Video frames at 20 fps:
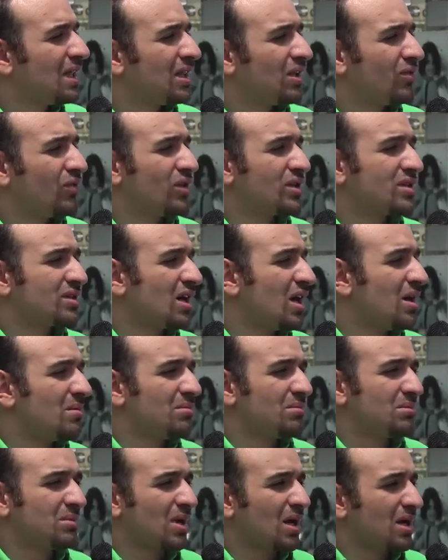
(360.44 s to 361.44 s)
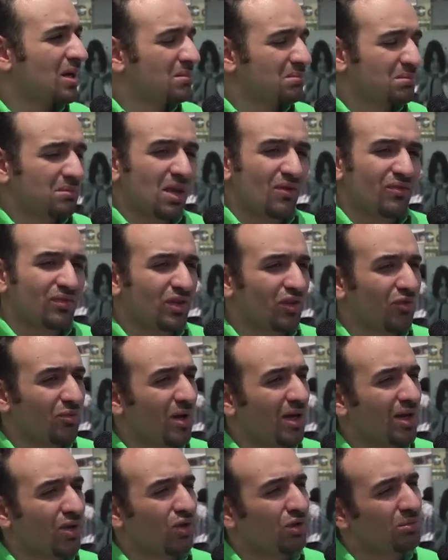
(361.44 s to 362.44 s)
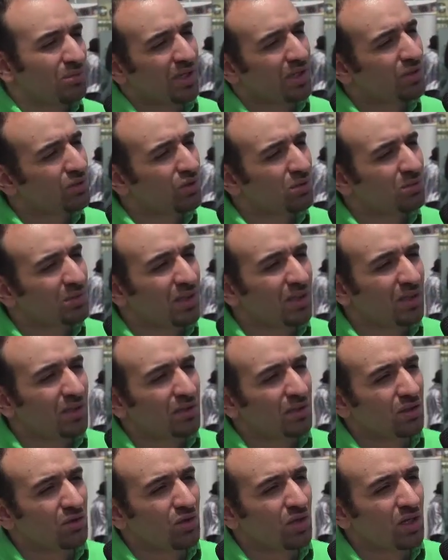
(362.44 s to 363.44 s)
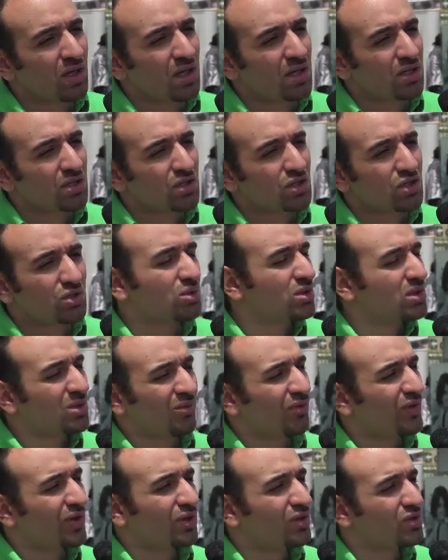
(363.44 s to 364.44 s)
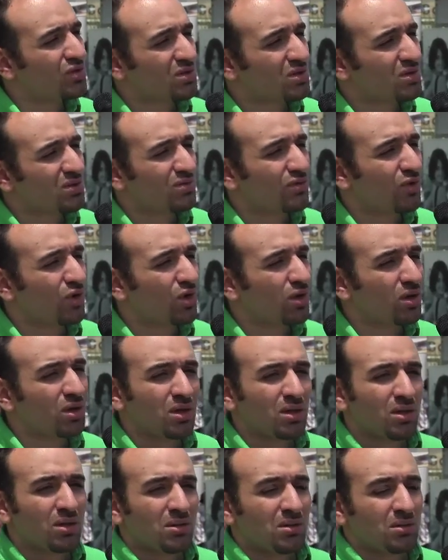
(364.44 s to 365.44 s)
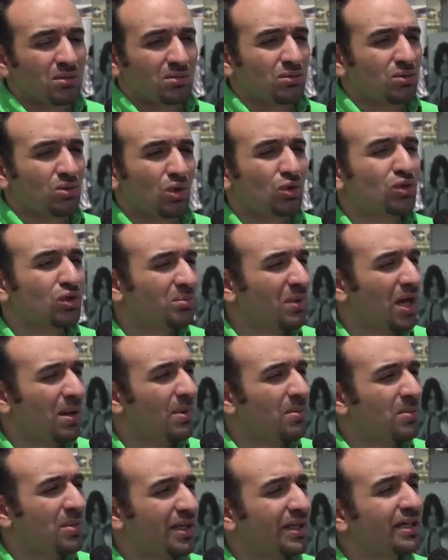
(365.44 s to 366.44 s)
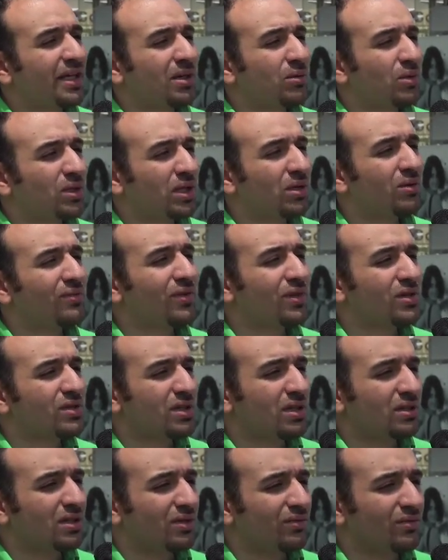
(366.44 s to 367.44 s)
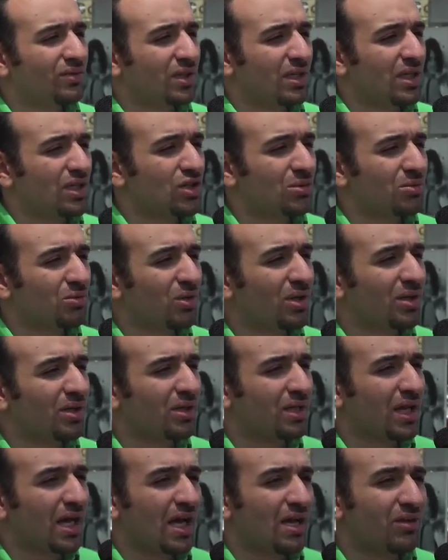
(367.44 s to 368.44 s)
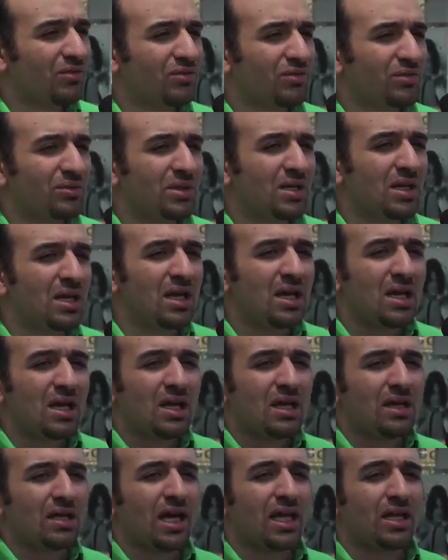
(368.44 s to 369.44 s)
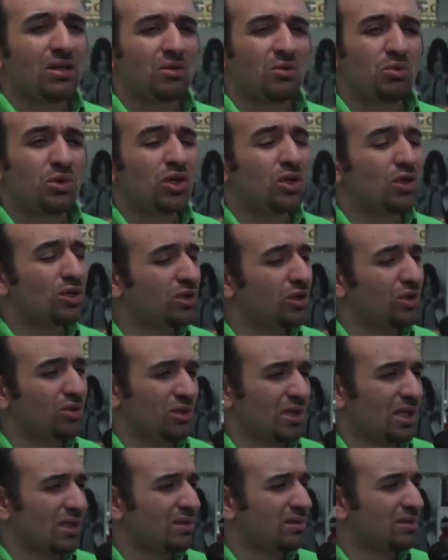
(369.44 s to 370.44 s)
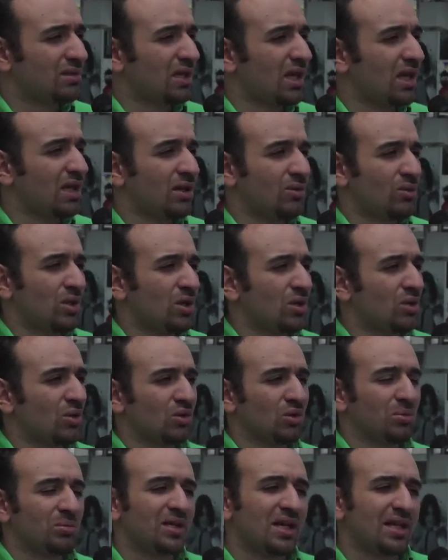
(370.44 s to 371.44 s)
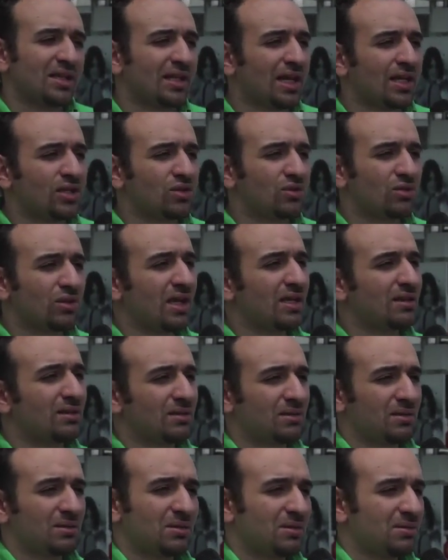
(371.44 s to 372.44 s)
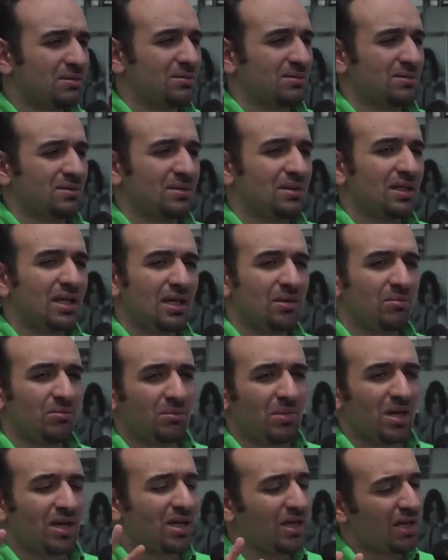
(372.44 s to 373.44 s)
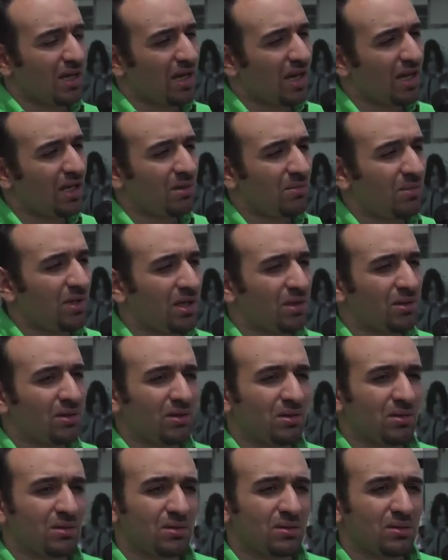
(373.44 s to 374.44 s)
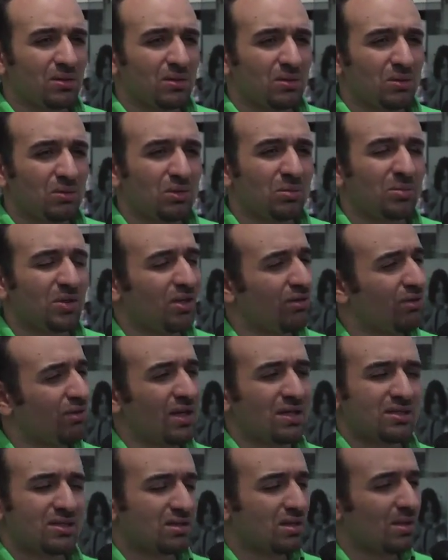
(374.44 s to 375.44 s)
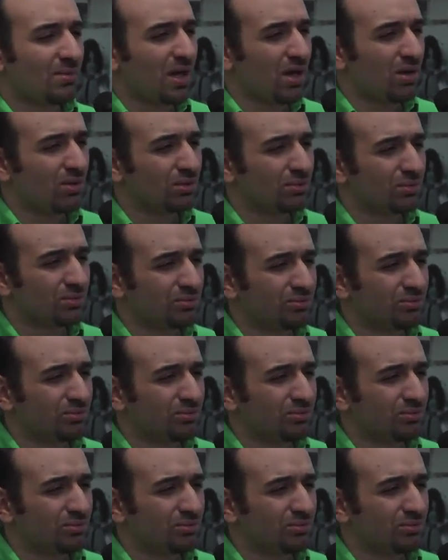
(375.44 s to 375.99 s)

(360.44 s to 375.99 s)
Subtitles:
The first time a friend of mine called me and told me, do you want to shoot some videos for Dr. Muhammad Baradei when he first arrived in Egypt 1 year and a half? And we all knew that anyone who will be attached to that name by any mean will be harassed somehow.